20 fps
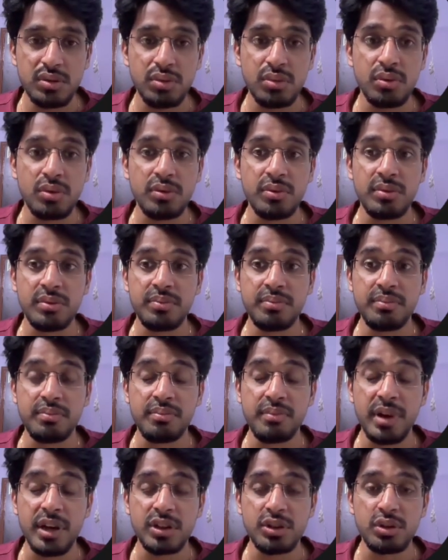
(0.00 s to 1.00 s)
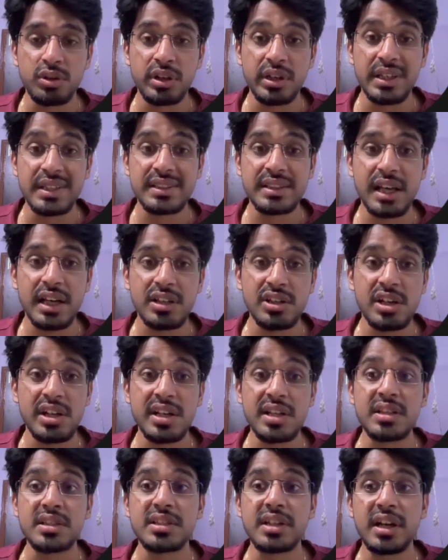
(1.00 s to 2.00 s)
so make sure it is
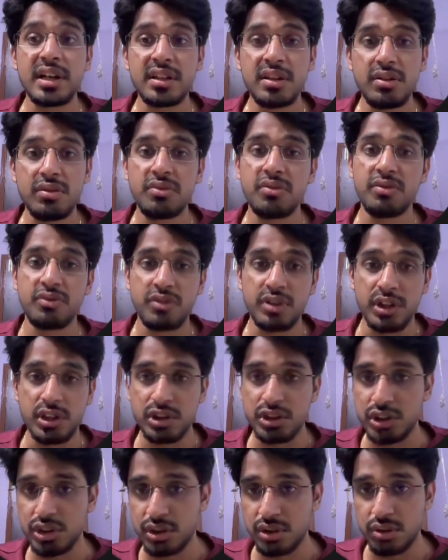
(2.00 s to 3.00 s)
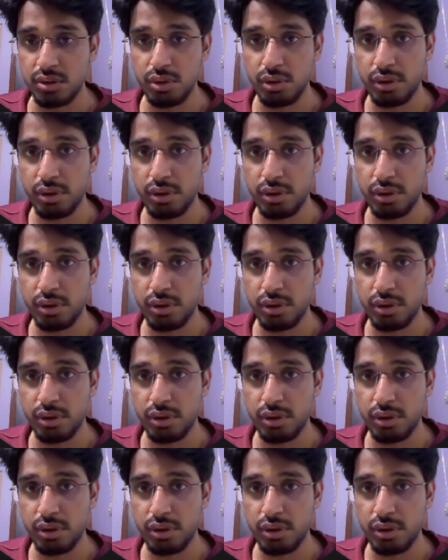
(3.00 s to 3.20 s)
actually inside the function. All